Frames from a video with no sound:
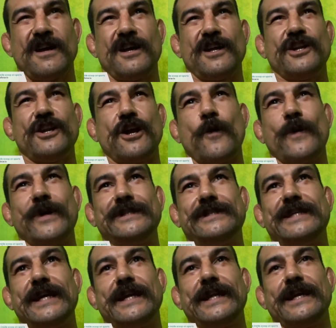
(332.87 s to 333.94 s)
No, it
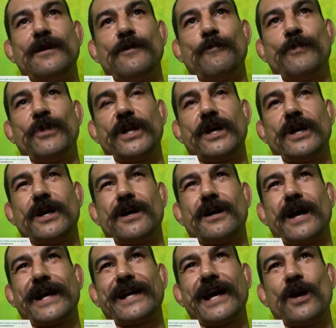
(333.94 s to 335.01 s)
didn't. But
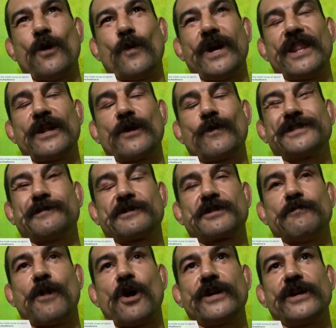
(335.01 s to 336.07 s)
I kind of went in there with some
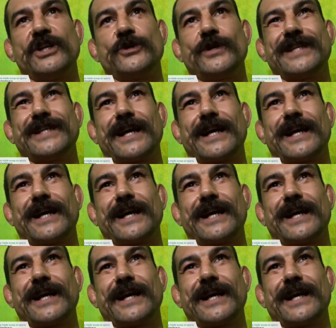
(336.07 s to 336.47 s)
smaller injuries.